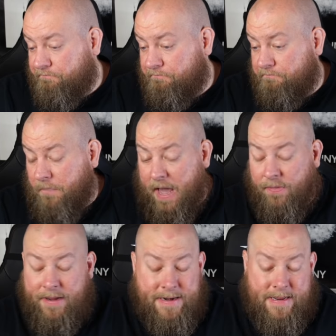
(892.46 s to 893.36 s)
I
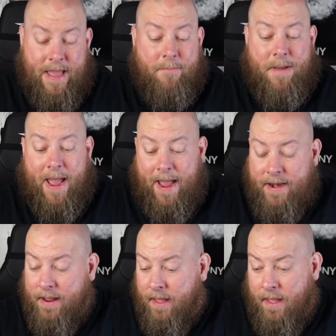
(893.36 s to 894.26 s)
don't think I did that
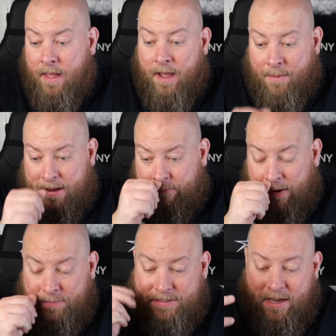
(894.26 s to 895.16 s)
bad. I mean, if
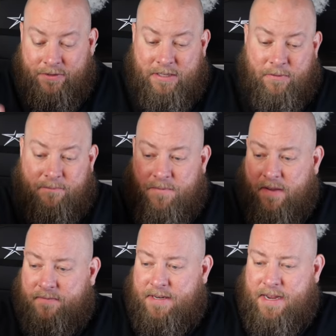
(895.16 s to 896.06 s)
I'm selling this for
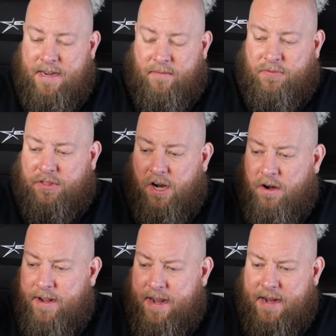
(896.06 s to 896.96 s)
50 and
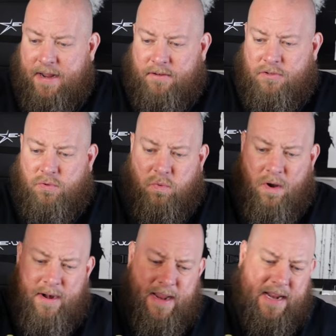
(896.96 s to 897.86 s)
30 and
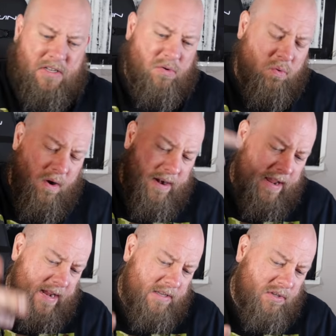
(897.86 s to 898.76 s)
20,
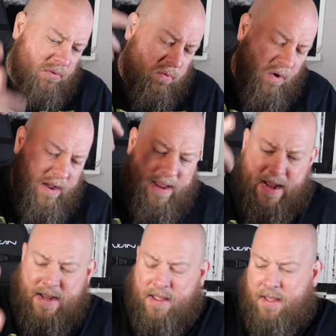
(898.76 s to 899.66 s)
20,
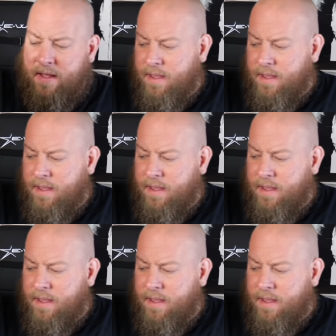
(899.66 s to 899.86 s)
20.